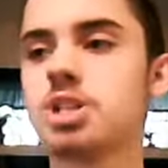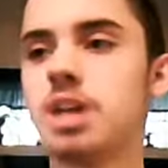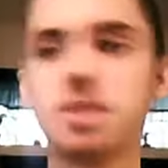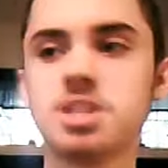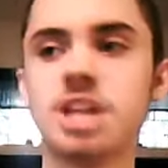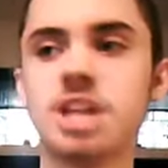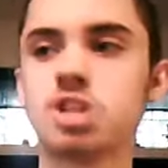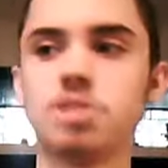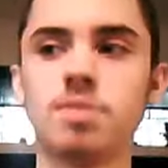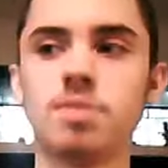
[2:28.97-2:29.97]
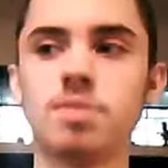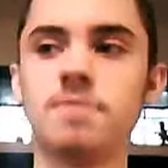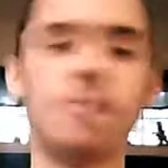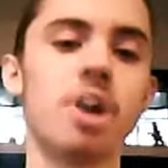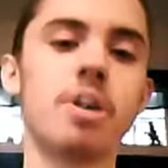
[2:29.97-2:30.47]
Now, this is actually pretty
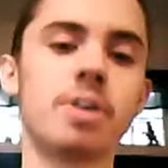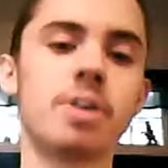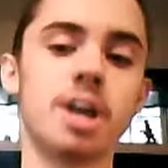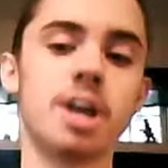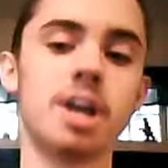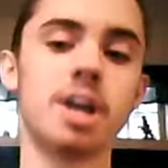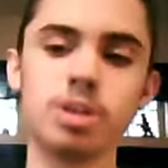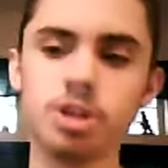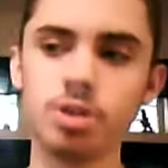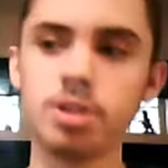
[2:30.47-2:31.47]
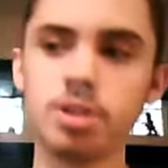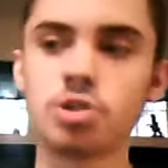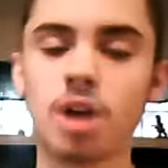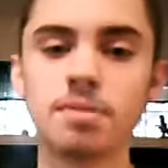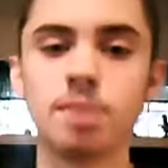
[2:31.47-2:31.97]
fun, okay? So what you do, you
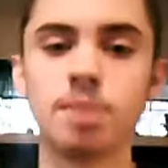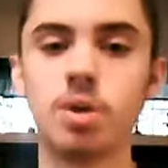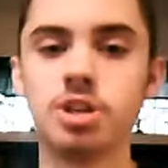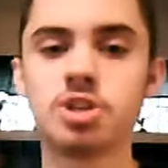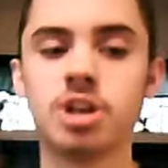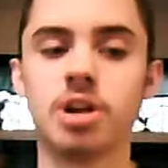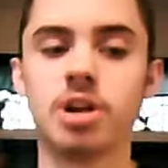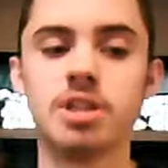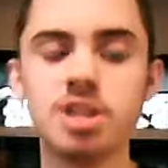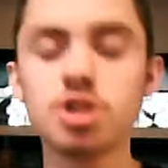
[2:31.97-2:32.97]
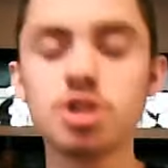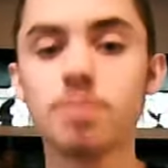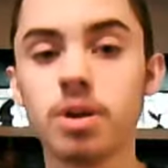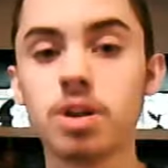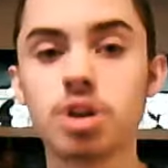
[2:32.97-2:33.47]
drive the boat and you steer it. These are
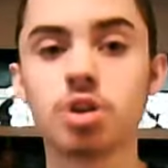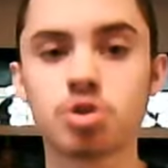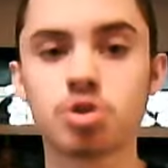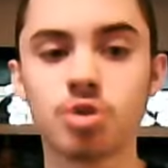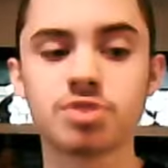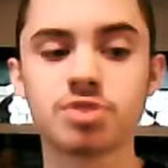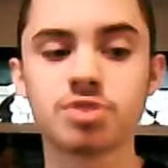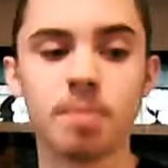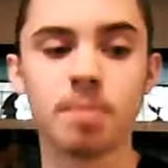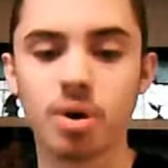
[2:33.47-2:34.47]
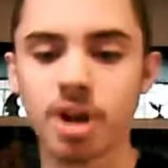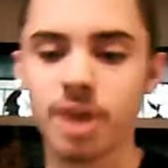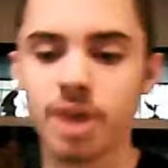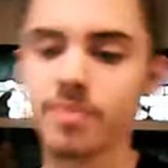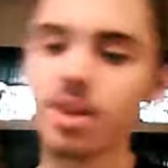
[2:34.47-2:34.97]
pretty good controls for a boat,
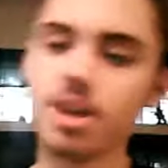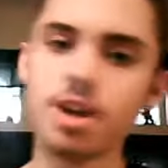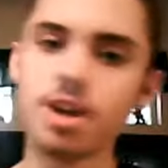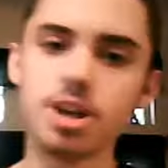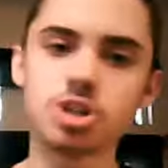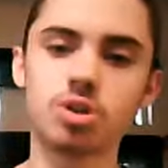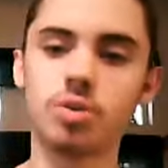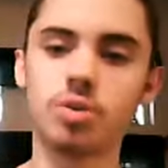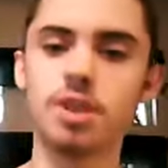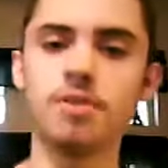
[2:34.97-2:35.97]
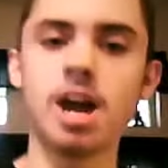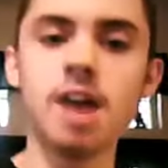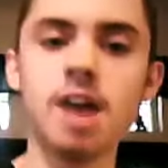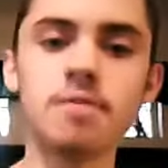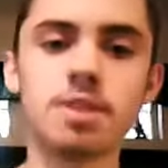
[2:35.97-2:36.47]
okay? So if you
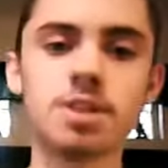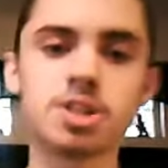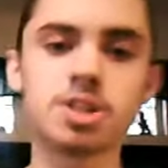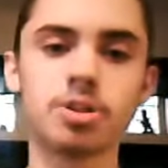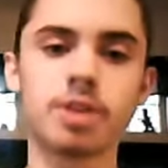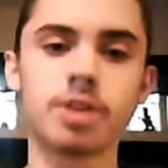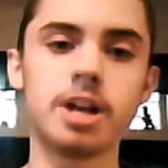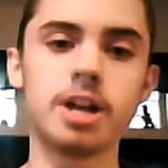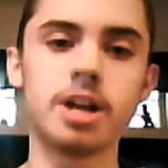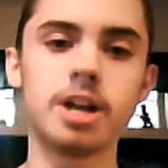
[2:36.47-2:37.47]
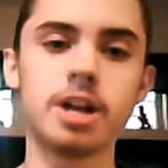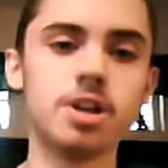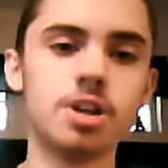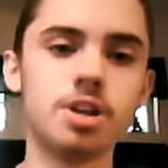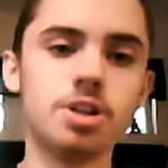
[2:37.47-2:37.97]
have this little guy here,
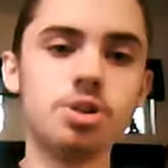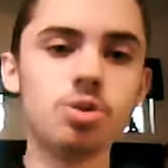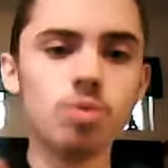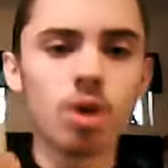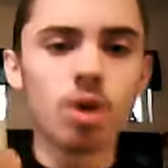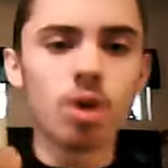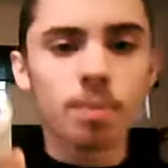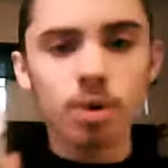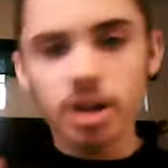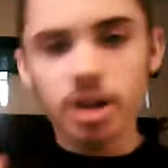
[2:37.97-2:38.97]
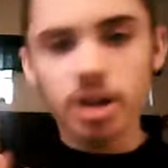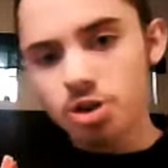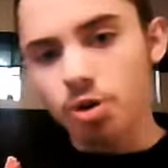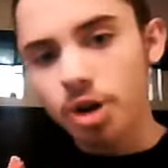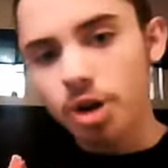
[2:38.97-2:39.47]
you are pointing at the
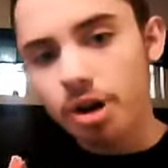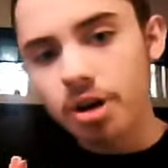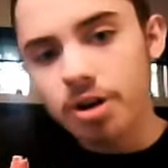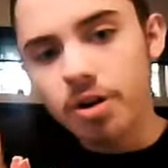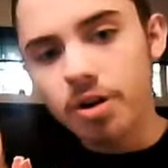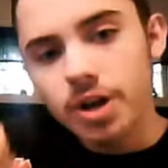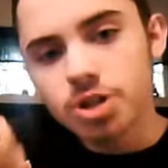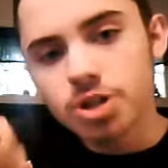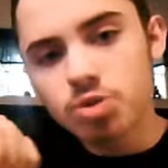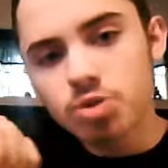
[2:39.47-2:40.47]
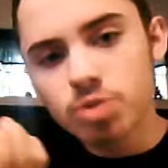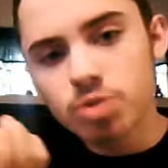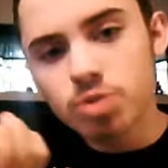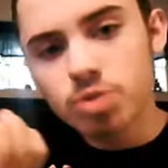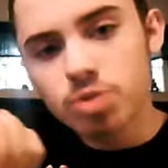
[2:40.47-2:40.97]
screen. You're going to
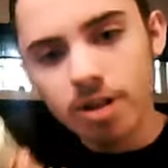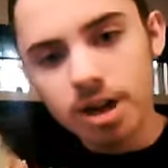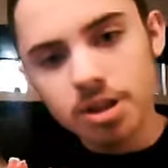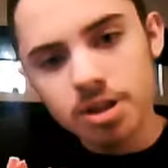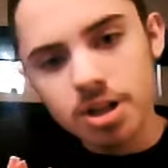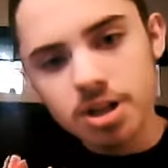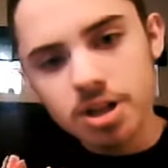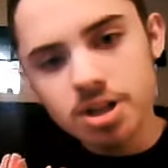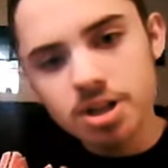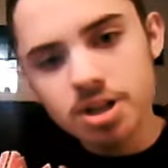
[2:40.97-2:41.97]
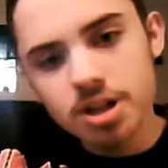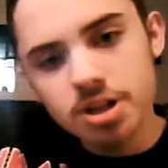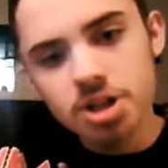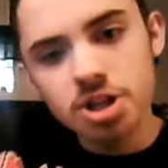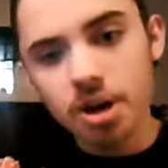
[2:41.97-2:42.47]
twist it like this to
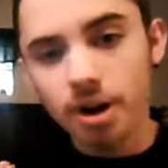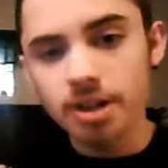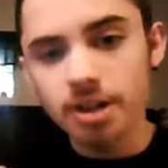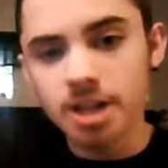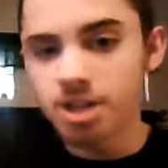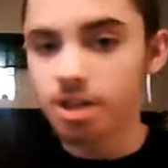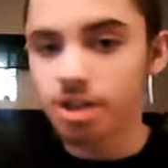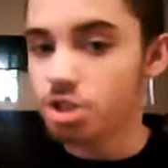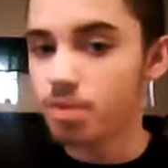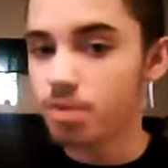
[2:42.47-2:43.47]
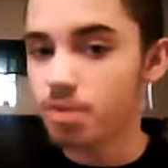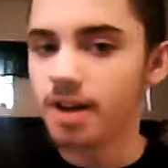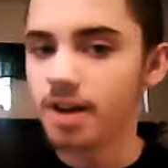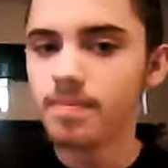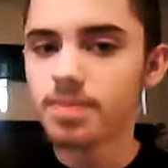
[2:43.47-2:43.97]
steer it. That's not too bad.
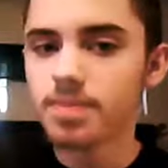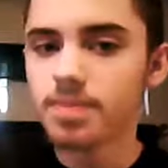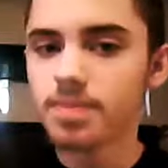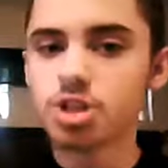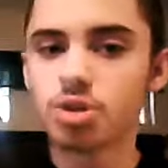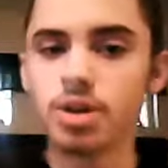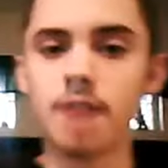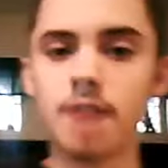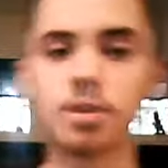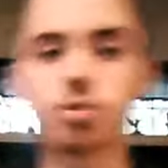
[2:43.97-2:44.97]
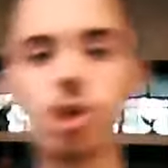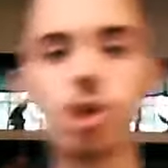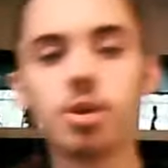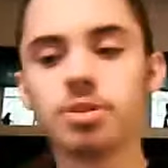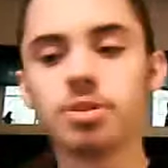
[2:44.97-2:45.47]
So you have a
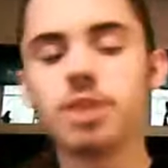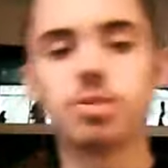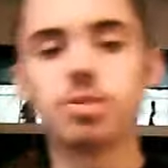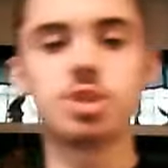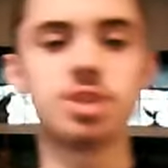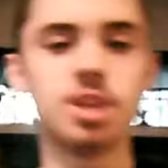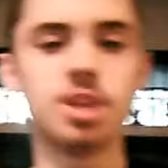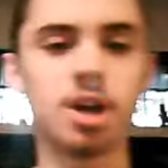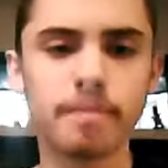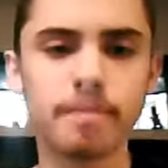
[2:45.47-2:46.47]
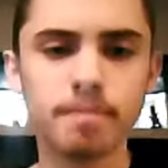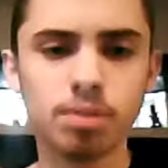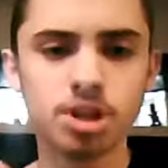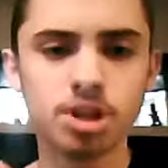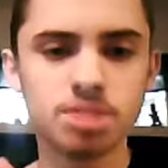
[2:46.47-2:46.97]
throttle thing, which is the
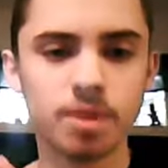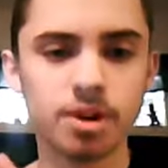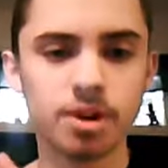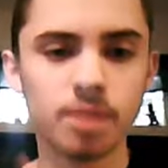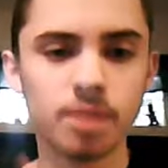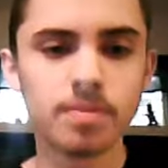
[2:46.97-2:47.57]
plus button here.